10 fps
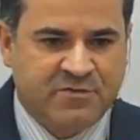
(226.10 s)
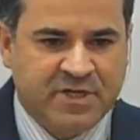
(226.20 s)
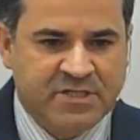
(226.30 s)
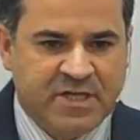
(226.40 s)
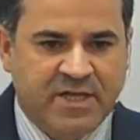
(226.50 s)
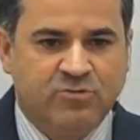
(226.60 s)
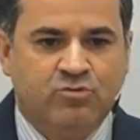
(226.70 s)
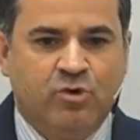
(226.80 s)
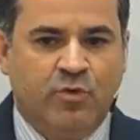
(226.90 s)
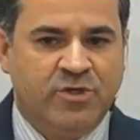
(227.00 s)
But
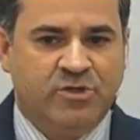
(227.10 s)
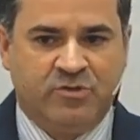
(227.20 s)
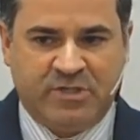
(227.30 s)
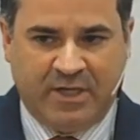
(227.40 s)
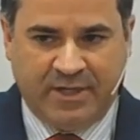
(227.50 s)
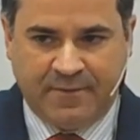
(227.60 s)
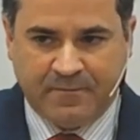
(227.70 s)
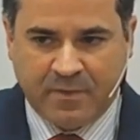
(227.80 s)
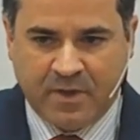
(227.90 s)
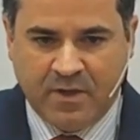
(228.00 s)
Jesus, many times
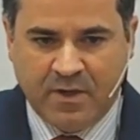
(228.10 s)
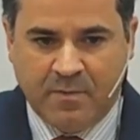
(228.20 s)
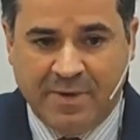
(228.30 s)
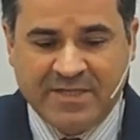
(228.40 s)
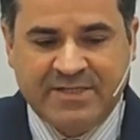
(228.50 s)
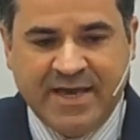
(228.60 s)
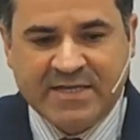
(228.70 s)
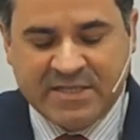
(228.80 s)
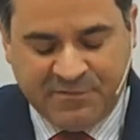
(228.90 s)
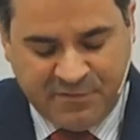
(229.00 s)
he went in
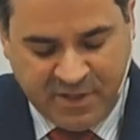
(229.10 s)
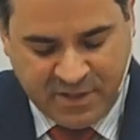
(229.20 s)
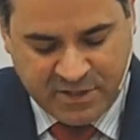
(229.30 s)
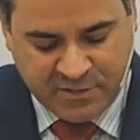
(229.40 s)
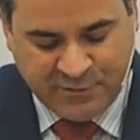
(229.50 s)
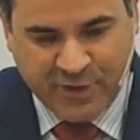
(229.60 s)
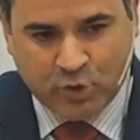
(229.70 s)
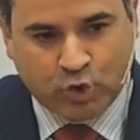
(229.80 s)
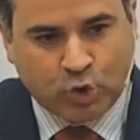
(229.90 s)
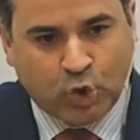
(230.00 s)
Jerusalem.
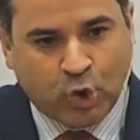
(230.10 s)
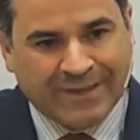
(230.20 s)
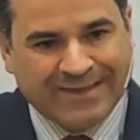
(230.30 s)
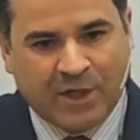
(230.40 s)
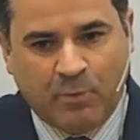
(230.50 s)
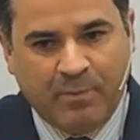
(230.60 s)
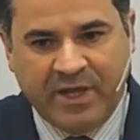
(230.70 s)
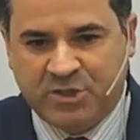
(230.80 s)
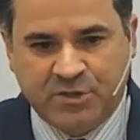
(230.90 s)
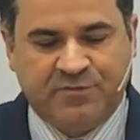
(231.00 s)

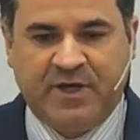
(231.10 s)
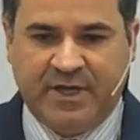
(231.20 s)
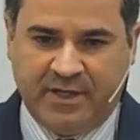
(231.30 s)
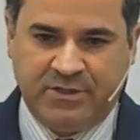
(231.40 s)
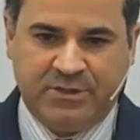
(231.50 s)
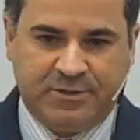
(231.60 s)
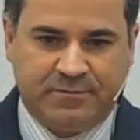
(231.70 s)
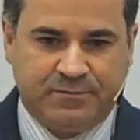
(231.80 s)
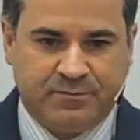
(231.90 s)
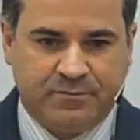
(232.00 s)
But this time was
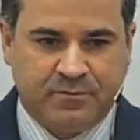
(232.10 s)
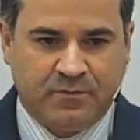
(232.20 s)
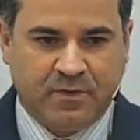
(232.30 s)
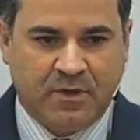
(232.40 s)
completely different.